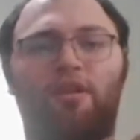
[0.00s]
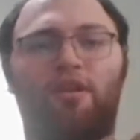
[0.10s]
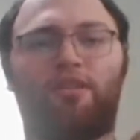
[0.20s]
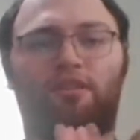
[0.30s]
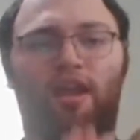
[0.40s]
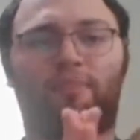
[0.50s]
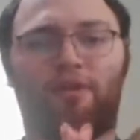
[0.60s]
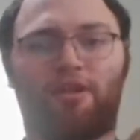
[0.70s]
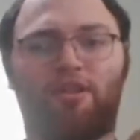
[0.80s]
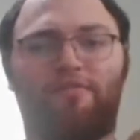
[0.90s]
Hit the like
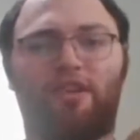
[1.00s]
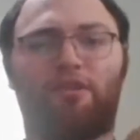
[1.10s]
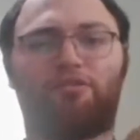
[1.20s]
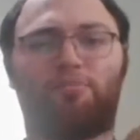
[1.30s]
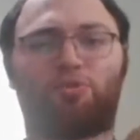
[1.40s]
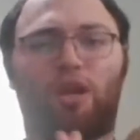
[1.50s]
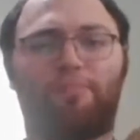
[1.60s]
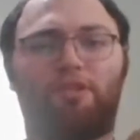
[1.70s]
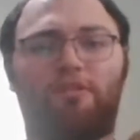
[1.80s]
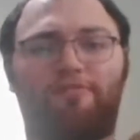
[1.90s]
button on the video.
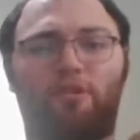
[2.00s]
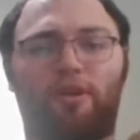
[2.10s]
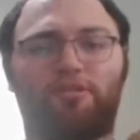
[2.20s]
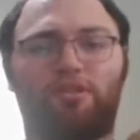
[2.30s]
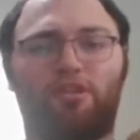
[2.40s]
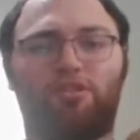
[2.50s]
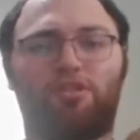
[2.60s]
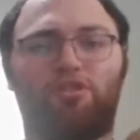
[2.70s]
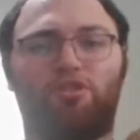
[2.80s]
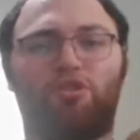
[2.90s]
Subscribe to the Furious
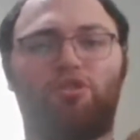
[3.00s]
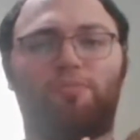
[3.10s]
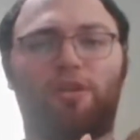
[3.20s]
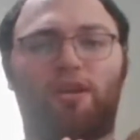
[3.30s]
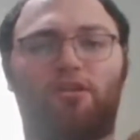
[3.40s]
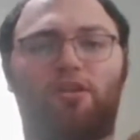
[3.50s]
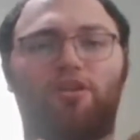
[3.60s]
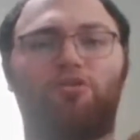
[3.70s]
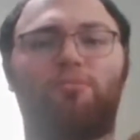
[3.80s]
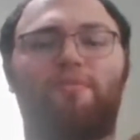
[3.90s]
Nation YouTube channel on
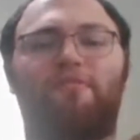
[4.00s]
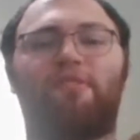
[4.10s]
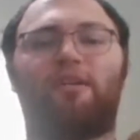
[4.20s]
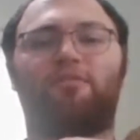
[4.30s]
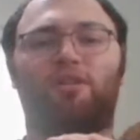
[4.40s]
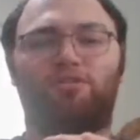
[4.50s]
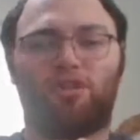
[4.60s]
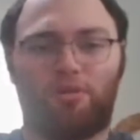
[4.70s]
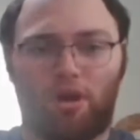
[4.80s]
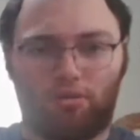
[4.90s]
YouTube if you've not done
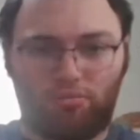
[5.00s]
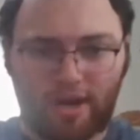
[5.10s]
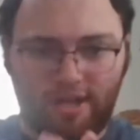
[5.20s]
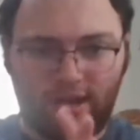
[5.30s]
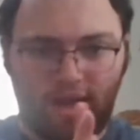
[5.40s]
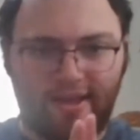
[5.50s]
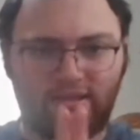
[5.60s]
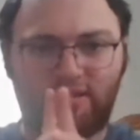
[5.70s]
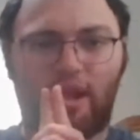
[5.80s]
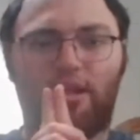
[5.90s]
so already,
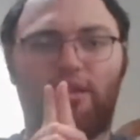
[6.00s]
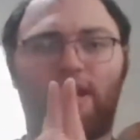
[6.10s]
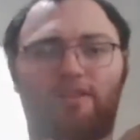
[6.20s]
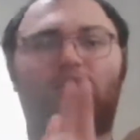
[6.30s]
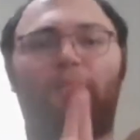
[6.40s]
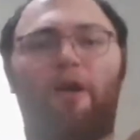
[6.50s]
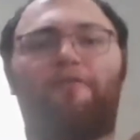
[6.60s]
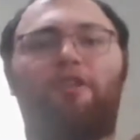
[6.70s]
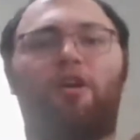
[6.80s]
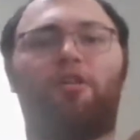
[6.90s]
guys. Hit the bell
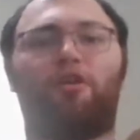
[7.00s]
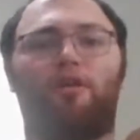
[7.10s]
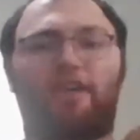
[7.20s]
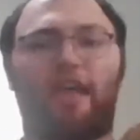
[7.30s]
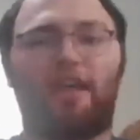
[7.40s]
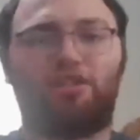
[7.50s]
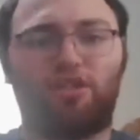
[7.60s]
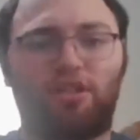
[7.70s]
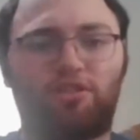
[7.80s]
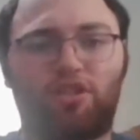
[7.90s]
for all
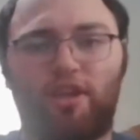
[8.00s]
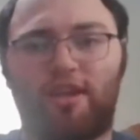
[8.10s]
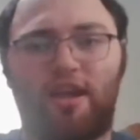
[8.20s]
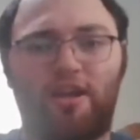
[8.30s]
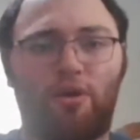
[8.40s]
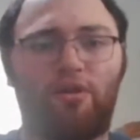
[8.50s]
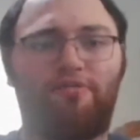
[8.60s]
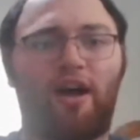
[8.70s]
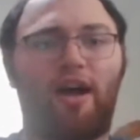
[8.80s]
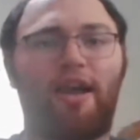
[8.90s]
notifications so you get
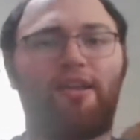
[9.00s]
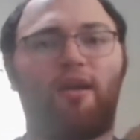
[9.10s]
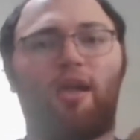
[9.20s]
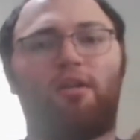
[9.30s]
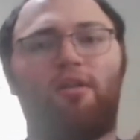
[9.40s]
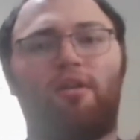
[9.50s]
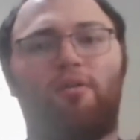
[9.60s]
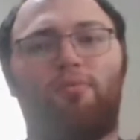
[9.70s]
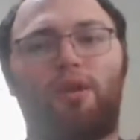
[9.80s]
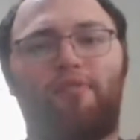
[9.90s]
notified
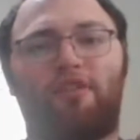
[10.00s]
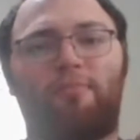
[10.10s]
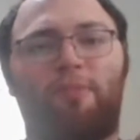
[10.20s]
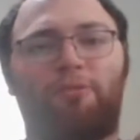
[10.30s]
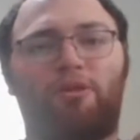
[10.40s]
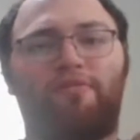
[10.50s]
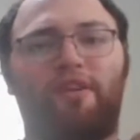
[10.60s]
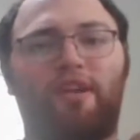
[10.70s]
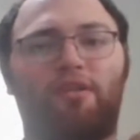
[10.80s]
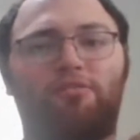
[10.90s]
whenever I'm uploading
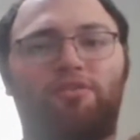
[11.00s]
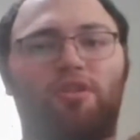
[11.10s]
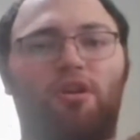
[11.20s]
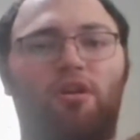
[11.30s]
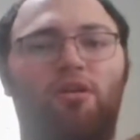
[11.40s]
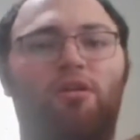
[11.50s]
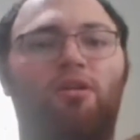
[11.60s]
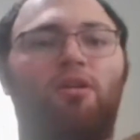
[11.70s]
videos and all